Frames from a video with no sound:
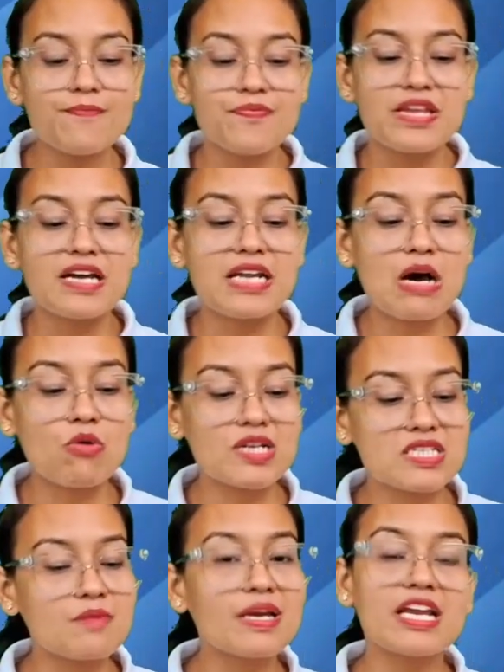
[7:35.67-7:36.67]
Now, what is the
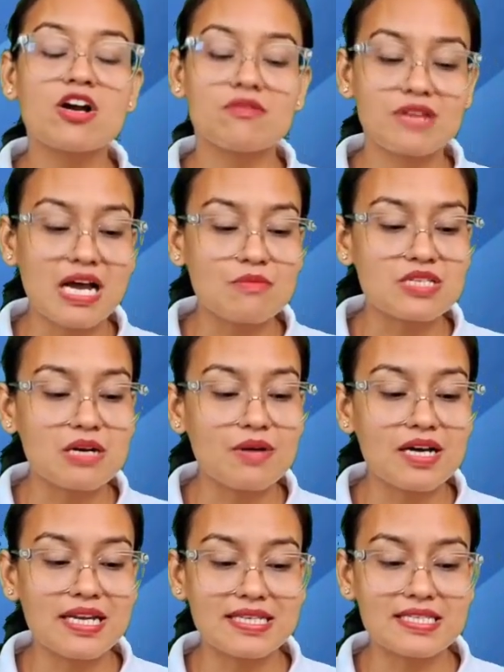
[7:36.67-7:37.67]
meaning of Gram Sabha?
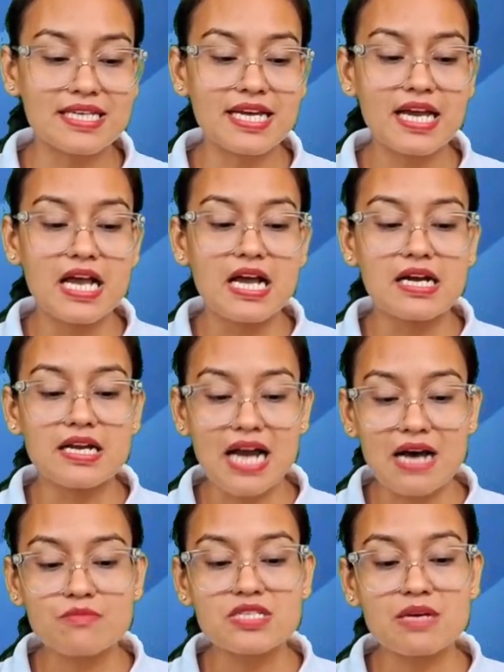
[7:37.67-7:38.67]
Let's see. Gram
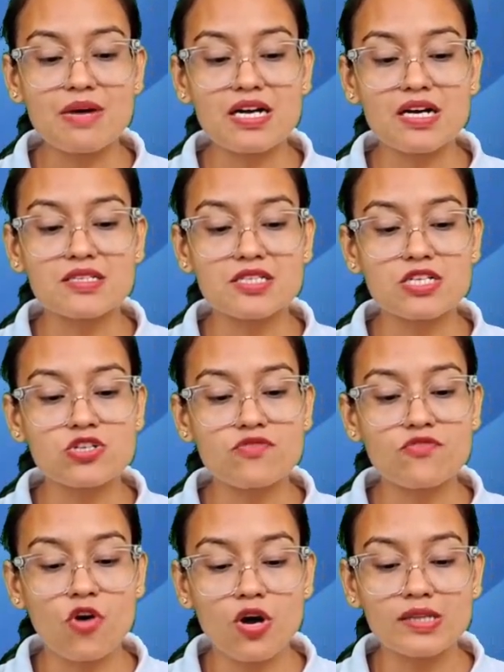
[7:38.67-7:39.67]
Sabha consists of
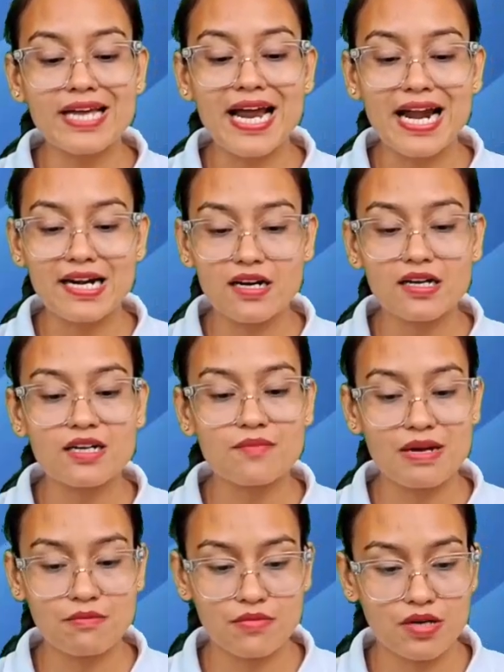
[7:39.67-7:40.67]
all the adult
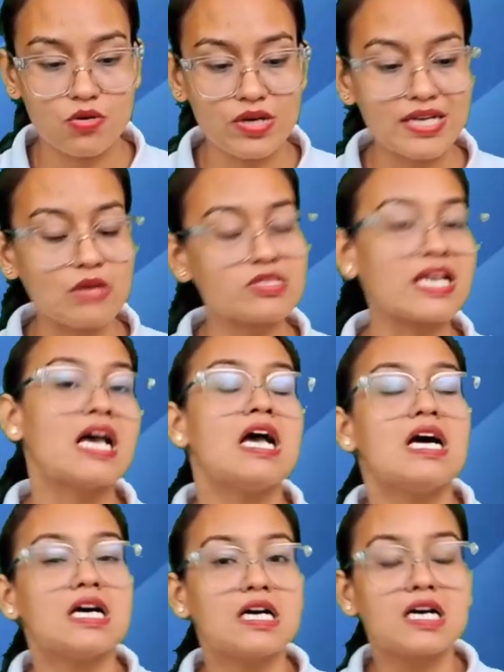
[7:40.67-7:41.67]
member. Okay. Now see.
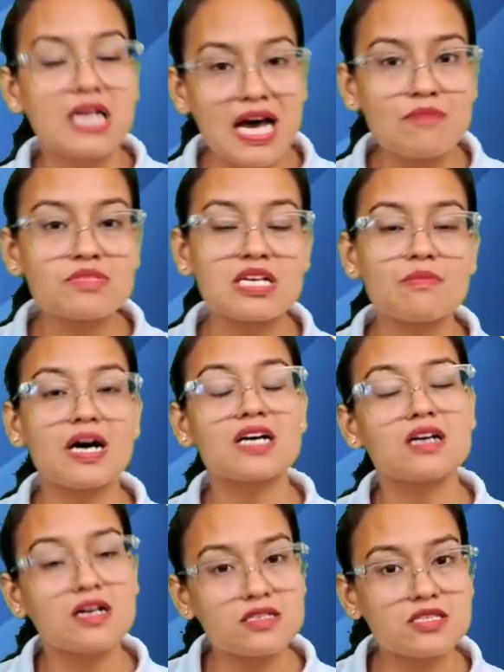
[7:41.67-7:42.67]
Gram Sabha
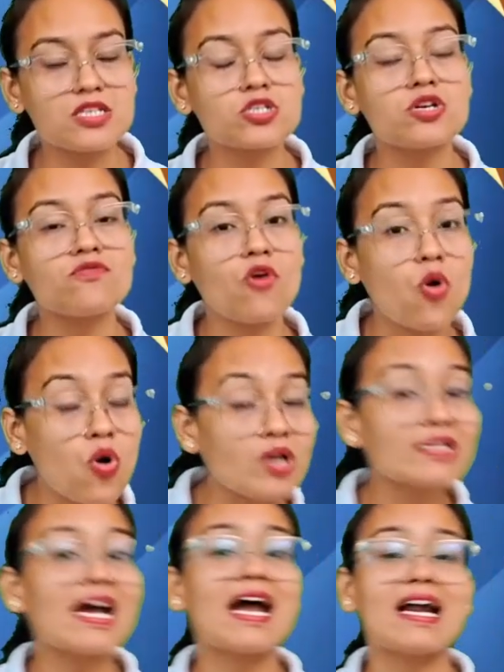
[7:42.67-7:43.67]
consists of all the
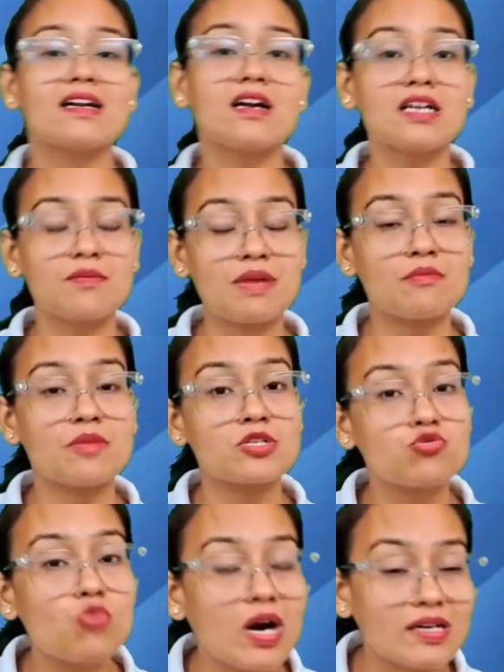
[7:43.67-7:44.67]
adult members who
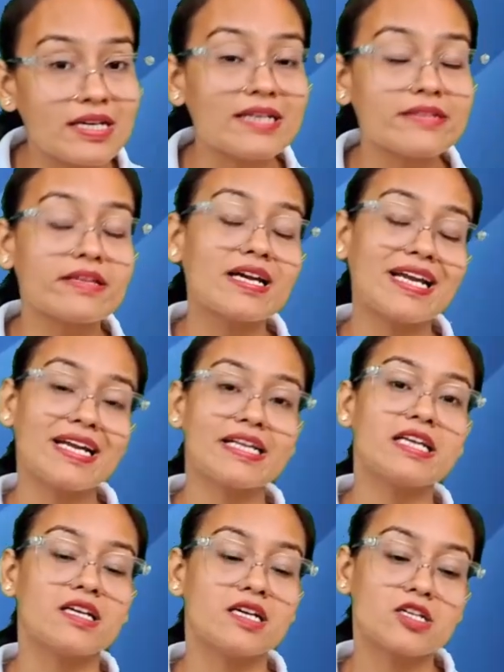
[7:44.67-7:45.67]
attained the 18
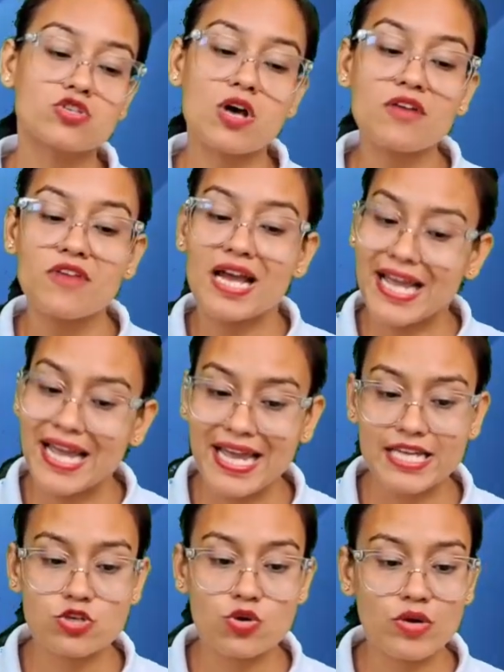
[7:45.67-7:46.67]
years of age.
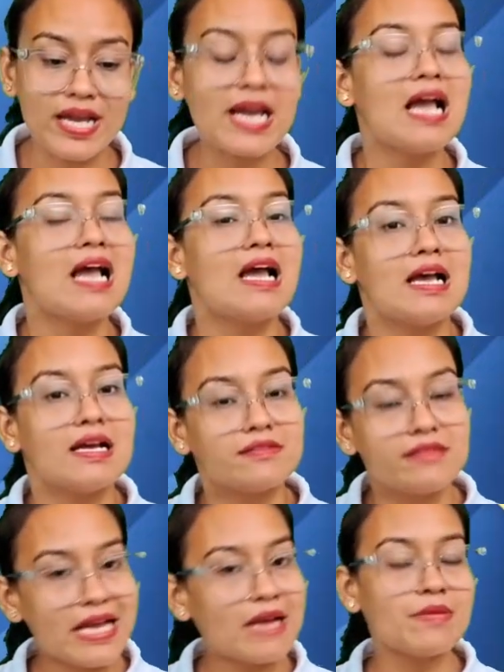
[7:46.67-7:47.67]
Okay, they
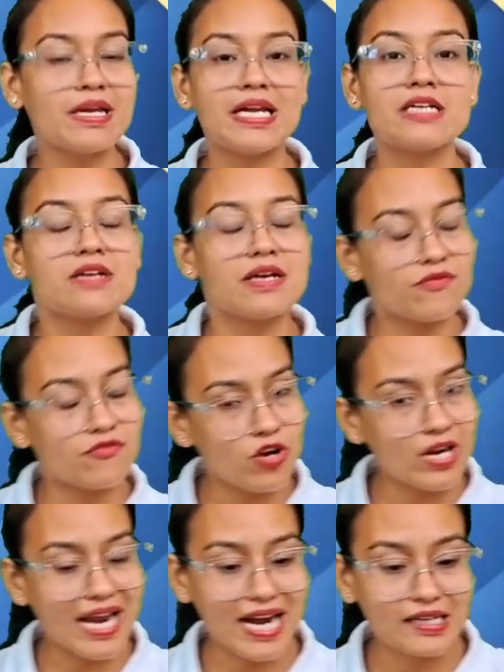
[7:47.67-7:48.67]
meet for
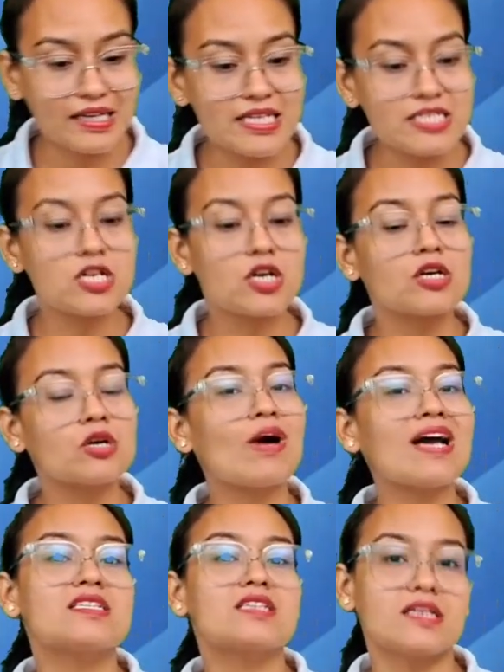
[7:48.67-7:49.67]
at least twice
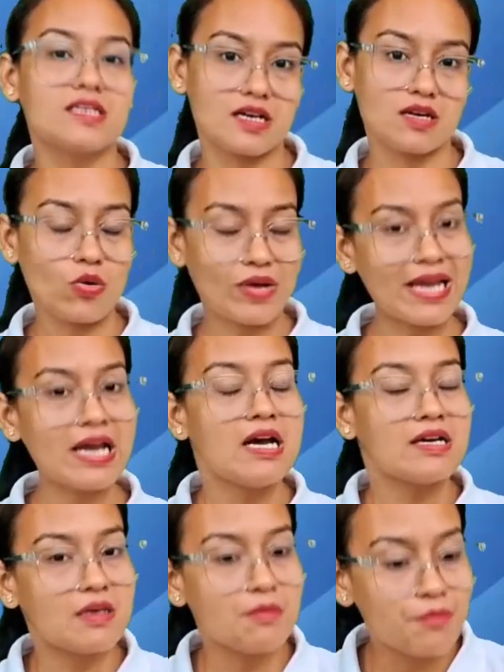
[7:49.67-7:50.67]
a year. Okay, the
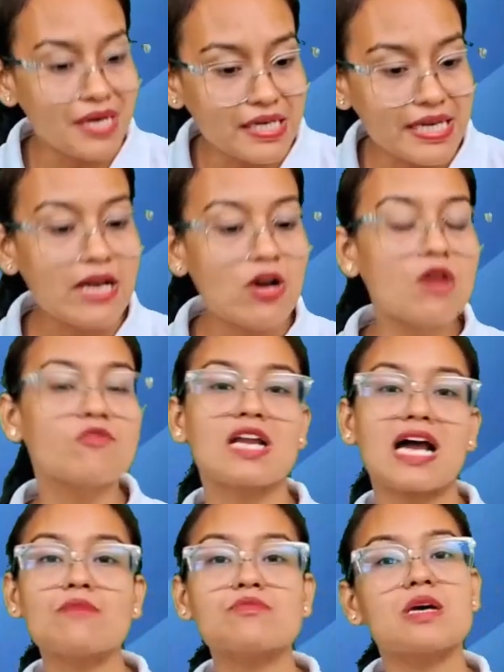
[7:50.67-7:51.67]
meeting of Gram
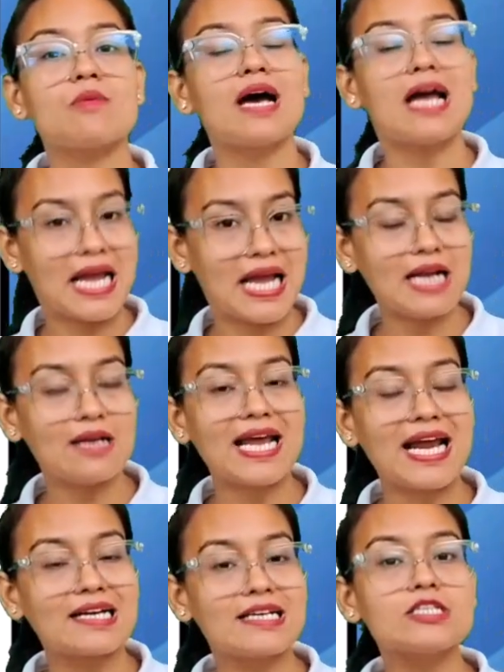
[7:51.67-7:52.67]
Sabha held at
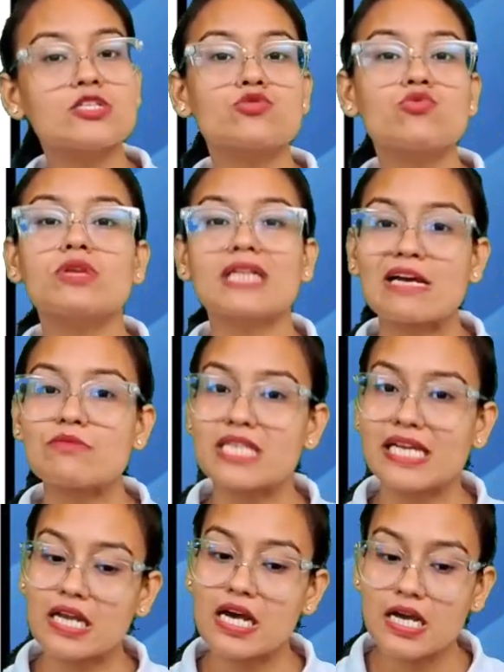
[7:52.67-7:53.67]
least two times in a
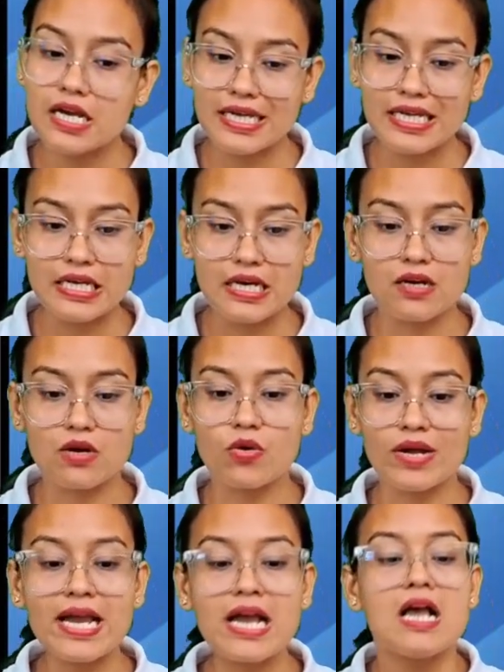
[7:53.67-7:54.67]
year. Okay,
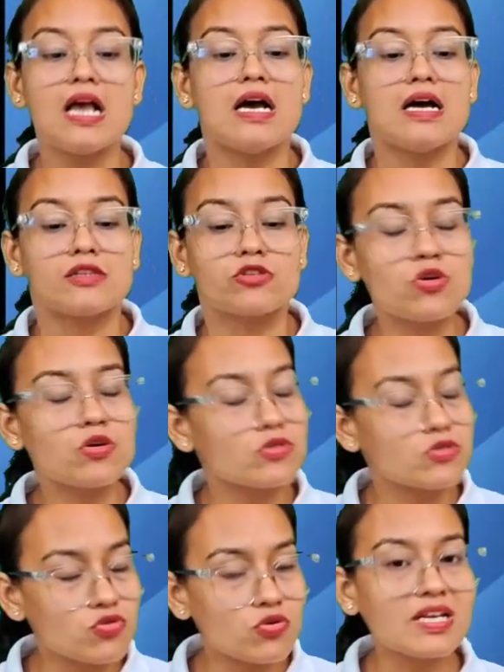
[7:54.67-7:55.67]

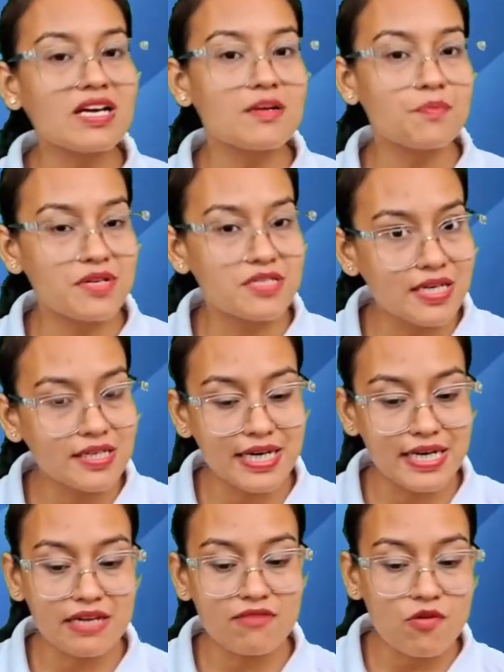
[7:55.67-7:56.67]
so the representative
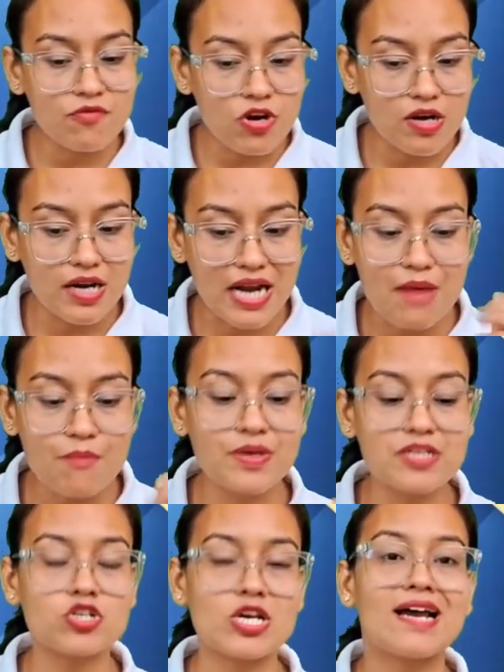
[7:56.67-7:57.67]
of your Gram
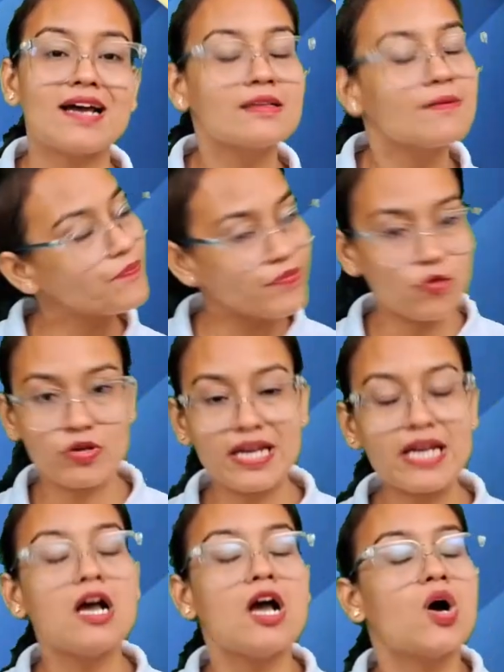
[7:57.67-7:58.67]
Panchayat, okay,
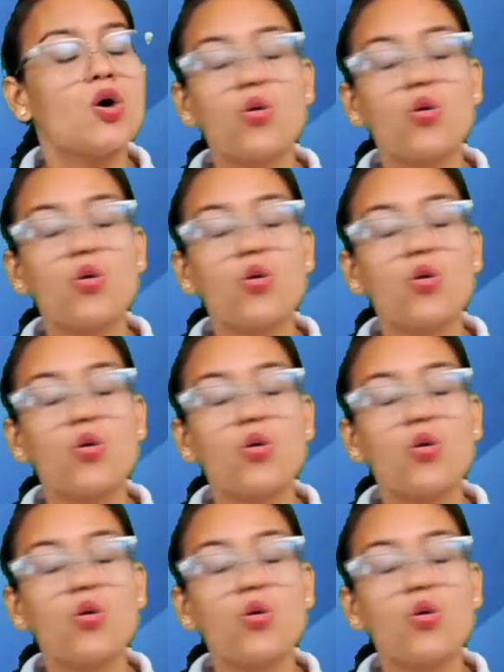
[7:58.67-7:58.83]
who